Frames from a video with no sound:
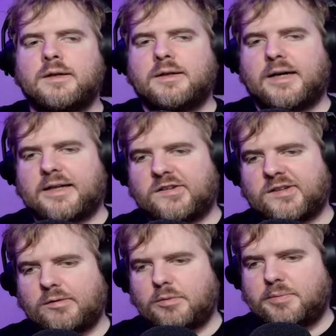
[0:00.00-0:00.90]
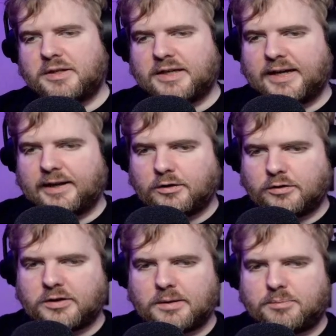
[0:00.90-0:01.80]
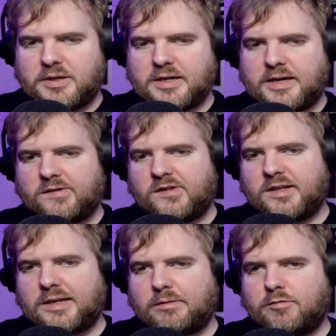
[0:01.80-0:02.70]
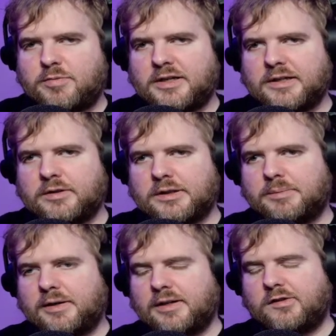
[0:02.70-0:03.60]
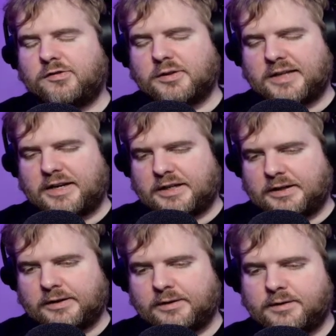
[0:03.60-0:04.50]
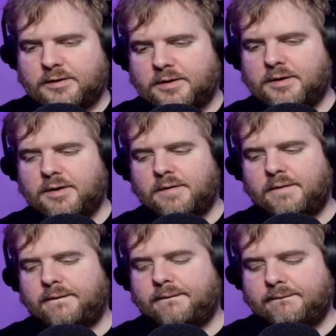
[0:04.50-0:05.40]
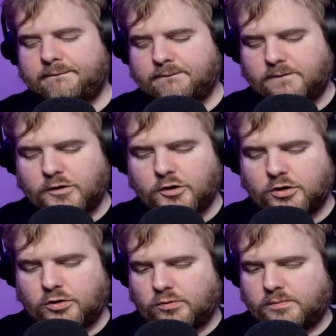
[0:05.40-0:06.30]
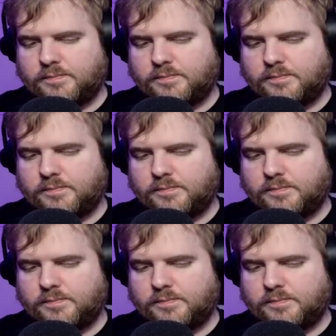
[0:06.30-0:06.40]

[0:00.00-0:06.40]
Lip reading: I guess that would be the hello.bat that we've been hearing about. Let's fill that in. No.